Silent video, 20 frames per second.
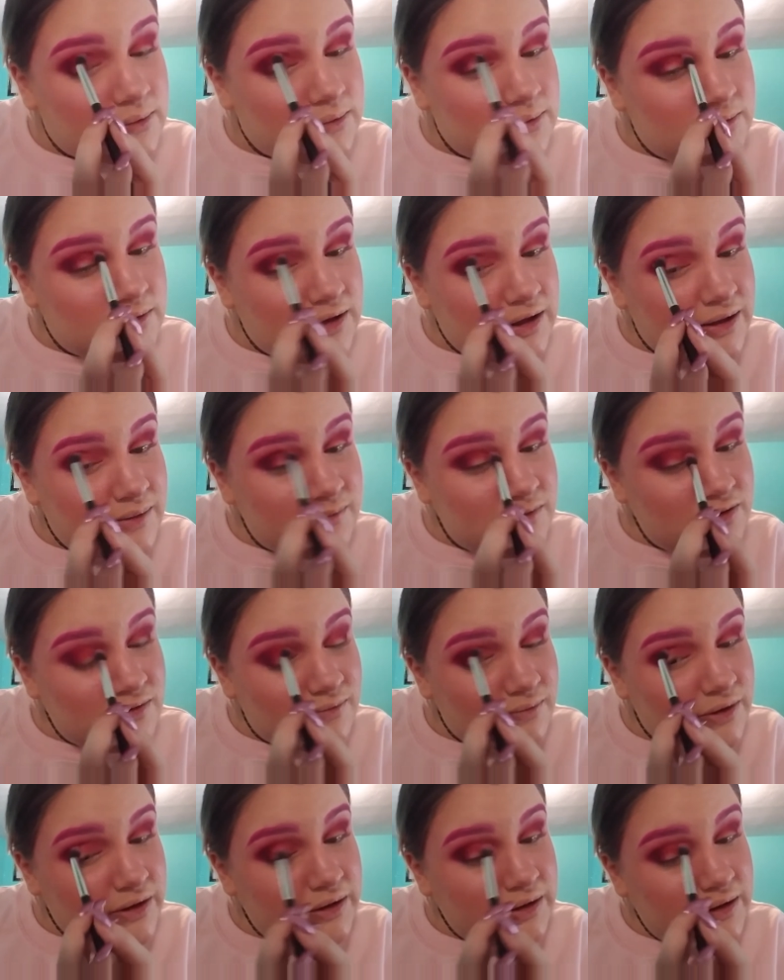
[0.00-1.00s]
Yeah, I'm just
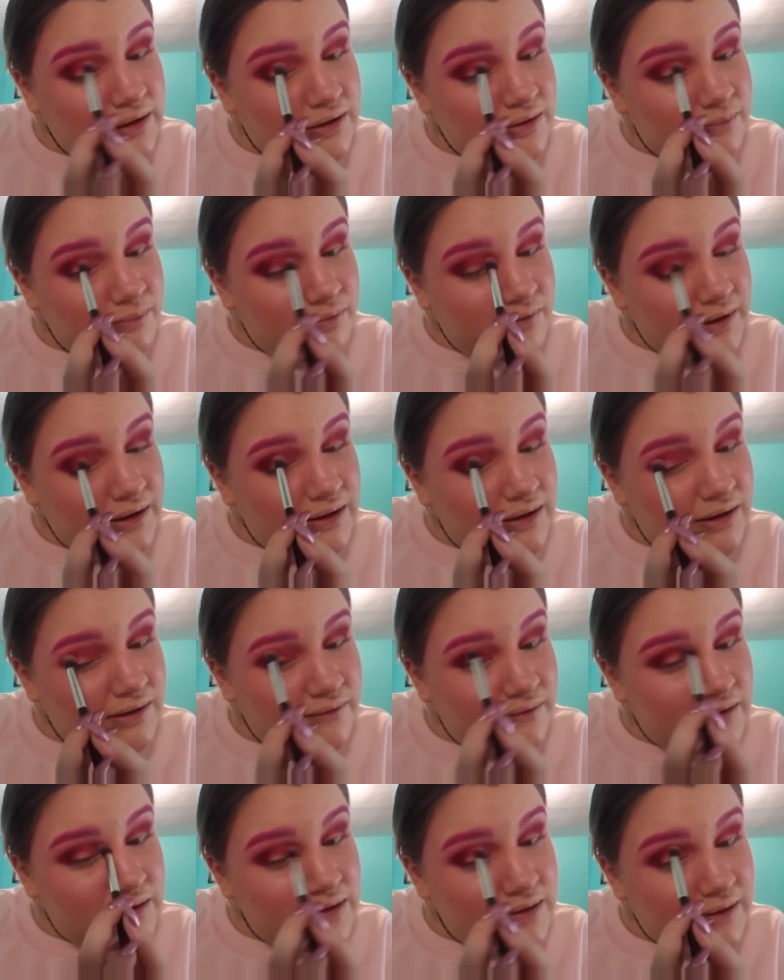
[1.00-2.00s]
really gonna blend
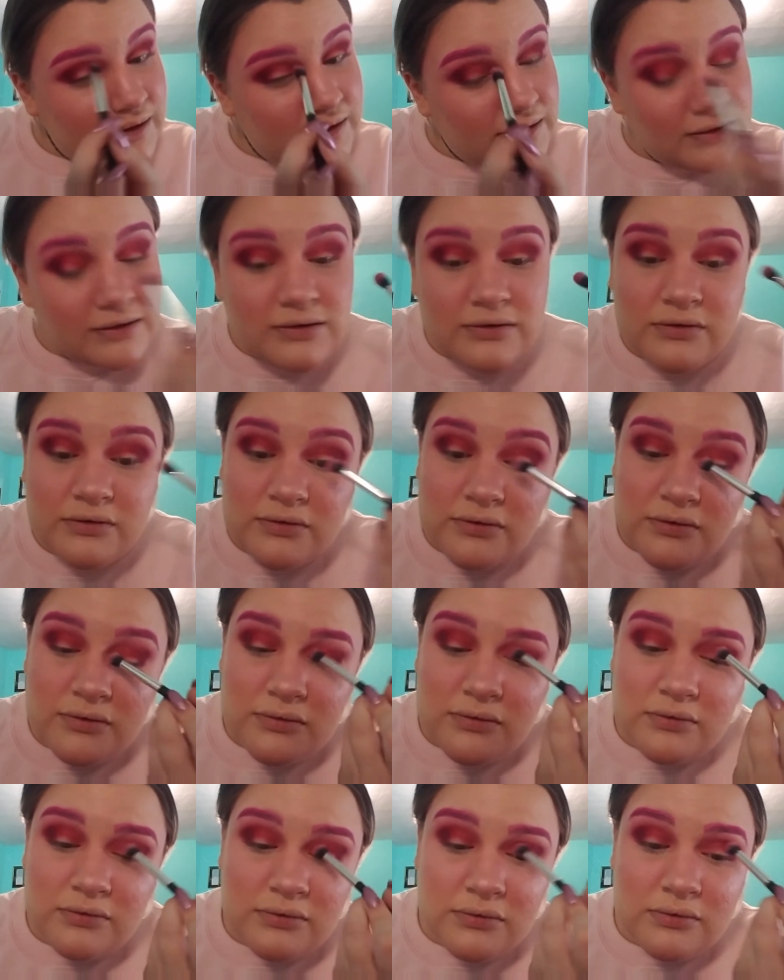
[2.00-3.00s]
everything
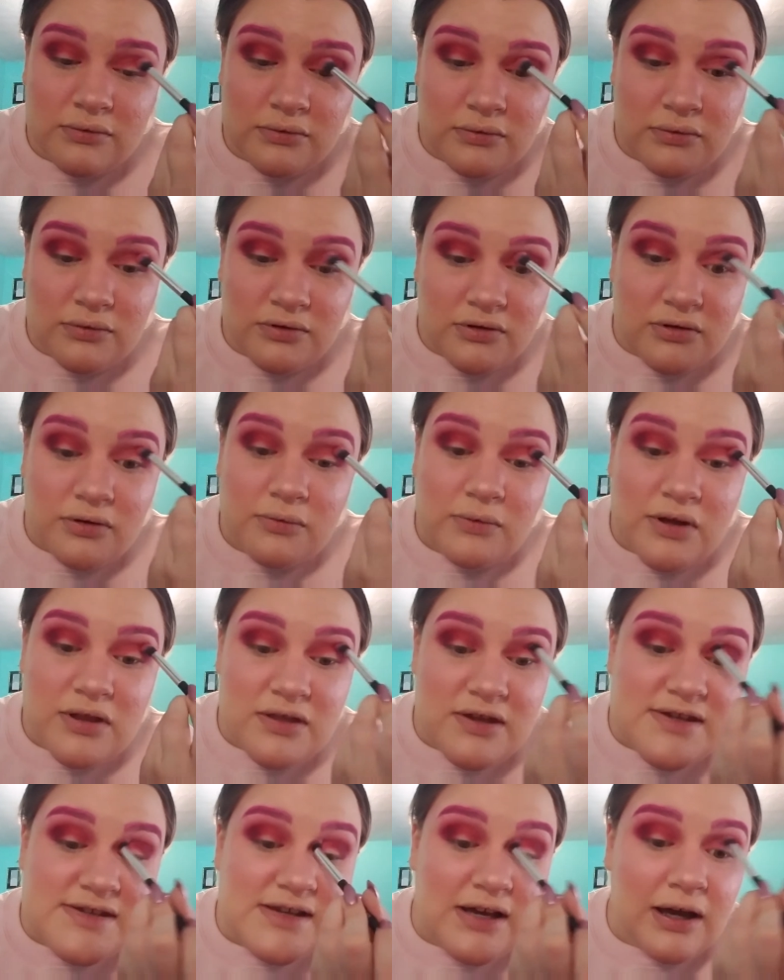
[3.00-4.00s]
with
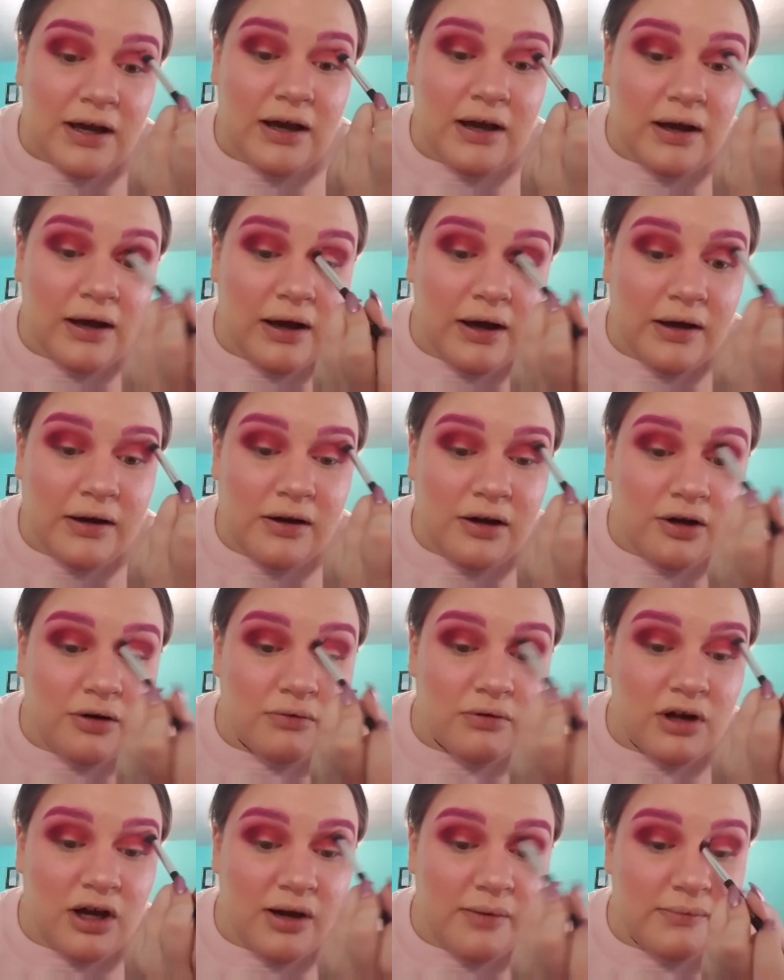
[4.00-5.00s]
this unknown
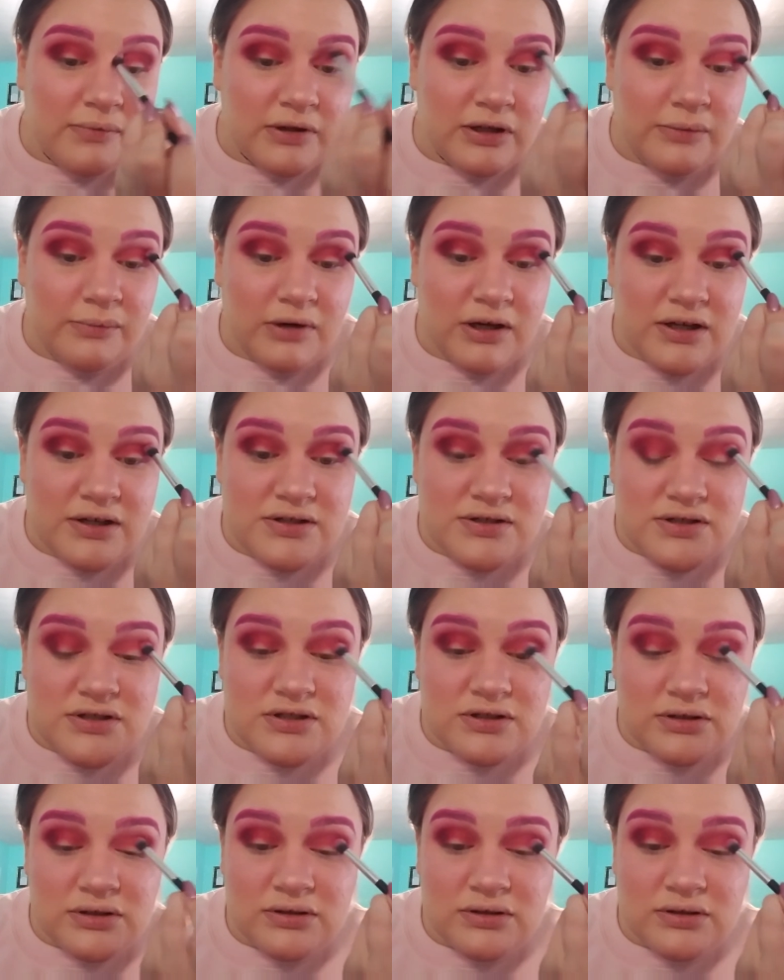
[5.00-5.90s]
company brush.